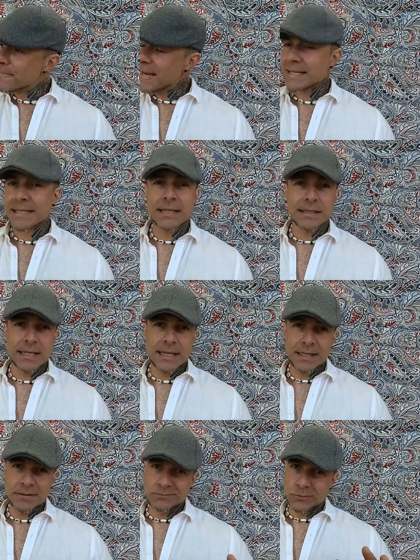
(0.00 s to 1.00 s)

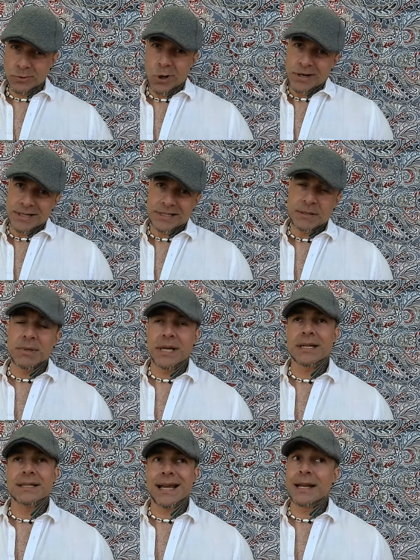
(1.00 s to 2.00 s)
basically, honestly,
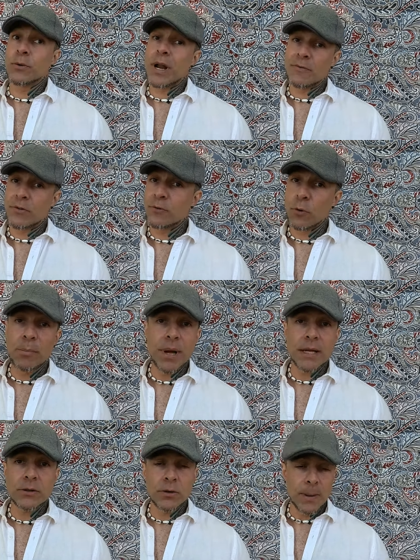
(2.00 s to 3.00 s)
because I don't have a full
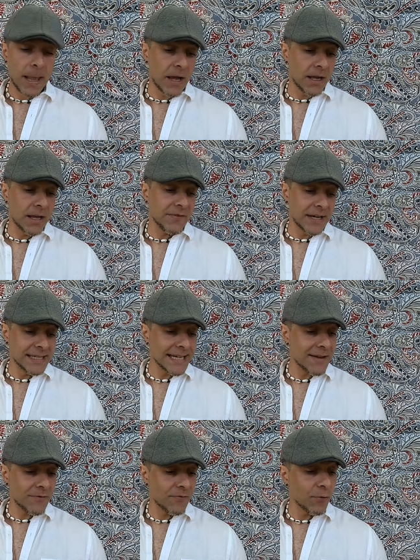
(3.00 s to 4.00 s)
bottle. If I
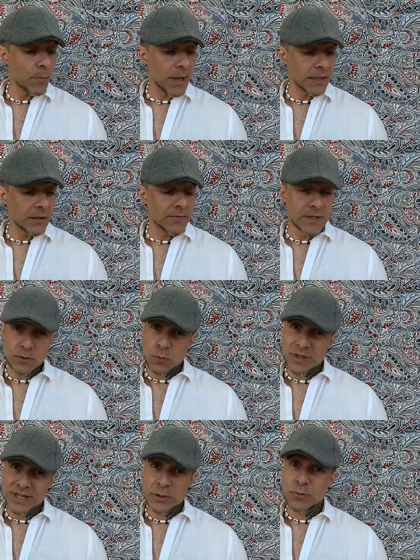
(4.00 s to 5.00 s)
did have a full bottle of this
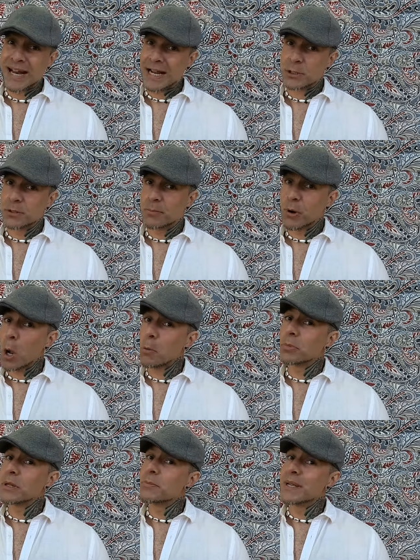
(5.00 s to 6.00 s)
one, this would actually
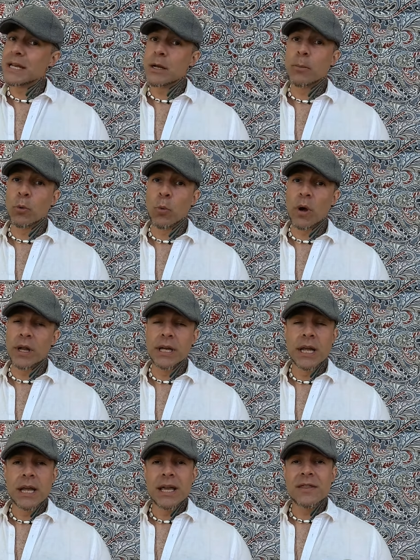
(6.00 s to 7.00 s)
probably be number one.
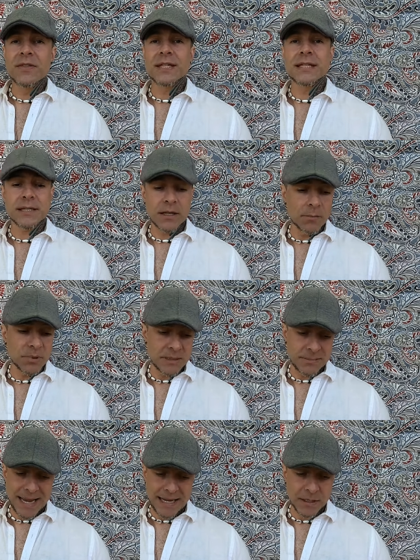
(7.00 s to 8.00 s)
This is a
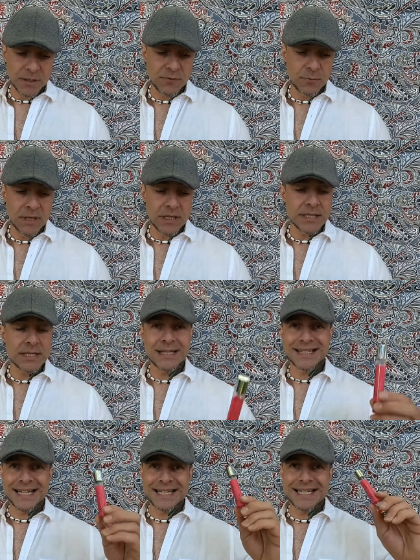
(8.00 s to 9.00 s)
complete package for me. This
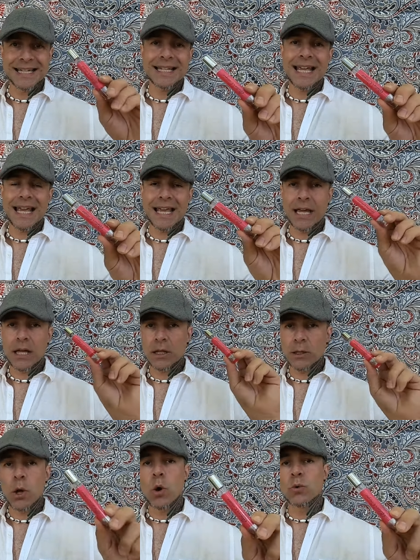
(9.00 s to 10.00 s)
is Atelier
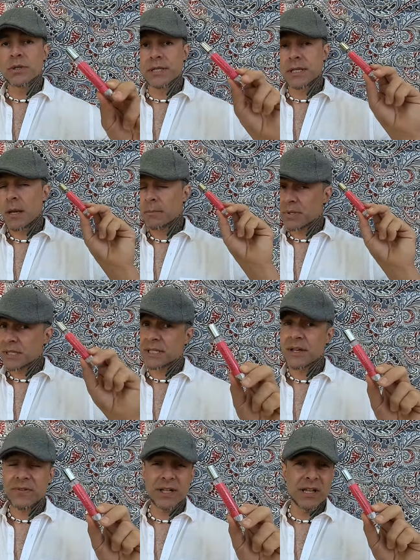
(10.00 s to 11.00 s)
Cologne's
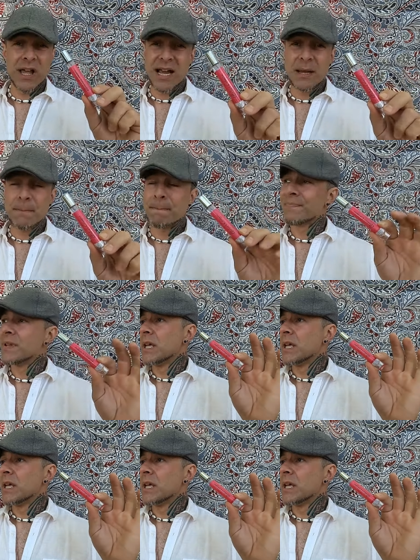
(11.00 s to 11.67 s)
Pacific Lime.